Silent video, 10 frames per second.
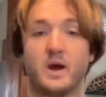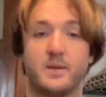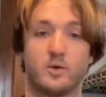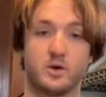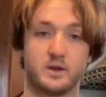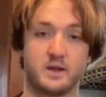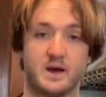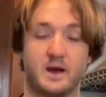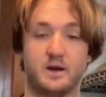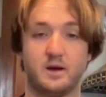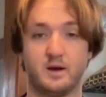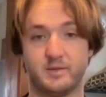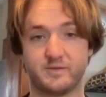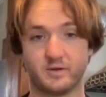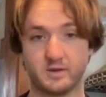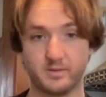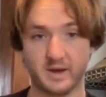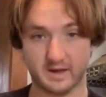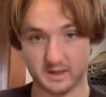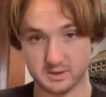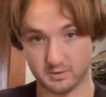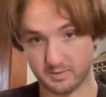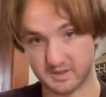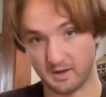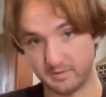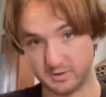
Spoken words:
more than that before the bait gets ripped up,